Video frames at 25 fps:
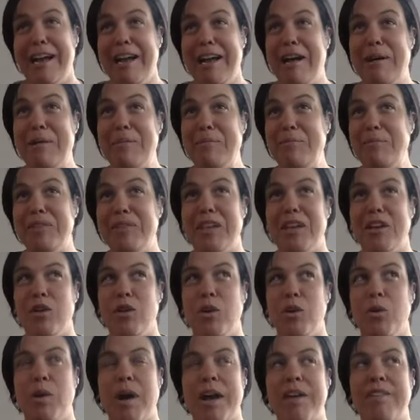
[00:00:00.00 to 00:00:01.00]
Um, you
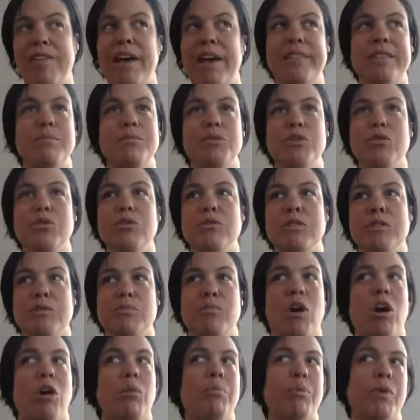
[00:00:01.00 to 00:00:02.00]
know, I've had them do
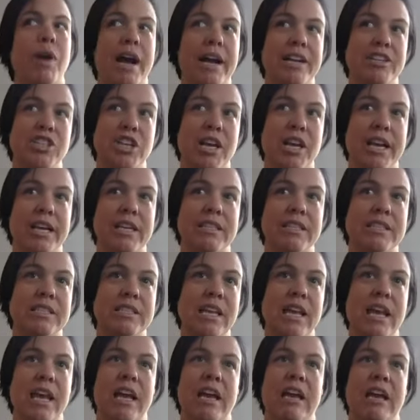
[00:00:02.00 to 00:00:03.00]
small projects,
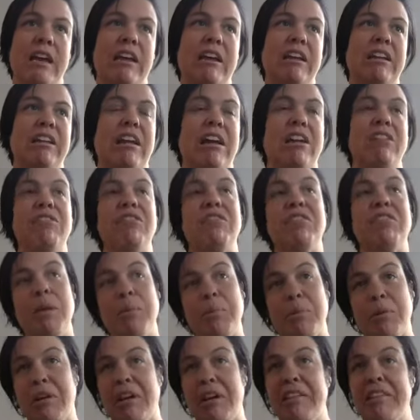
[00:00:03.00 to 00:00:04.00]
and on
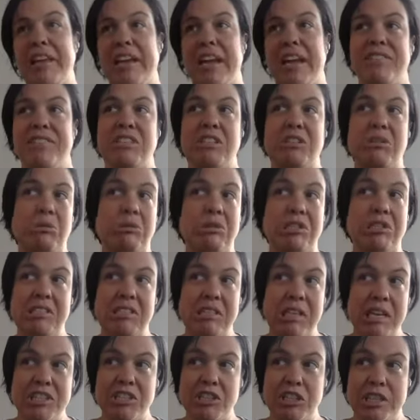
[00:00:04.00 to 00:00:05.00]
Flipgrid, they have to do
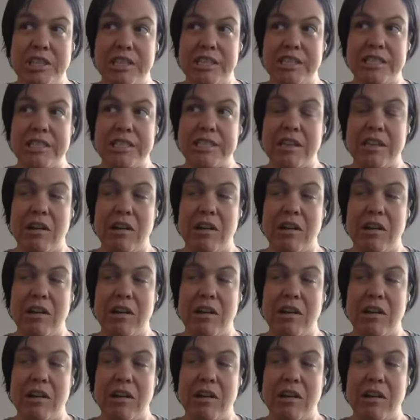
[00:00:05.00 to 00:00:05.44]
discussions.